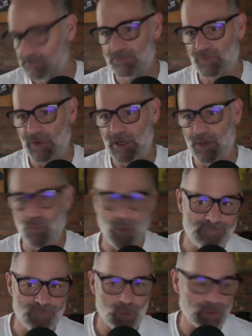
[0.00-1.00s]
right? Web
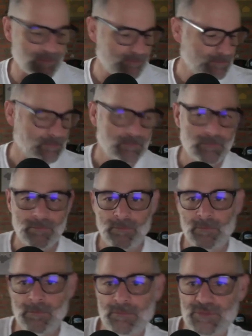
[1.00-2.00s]
form,
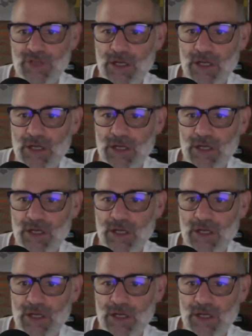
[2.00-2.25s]
doctor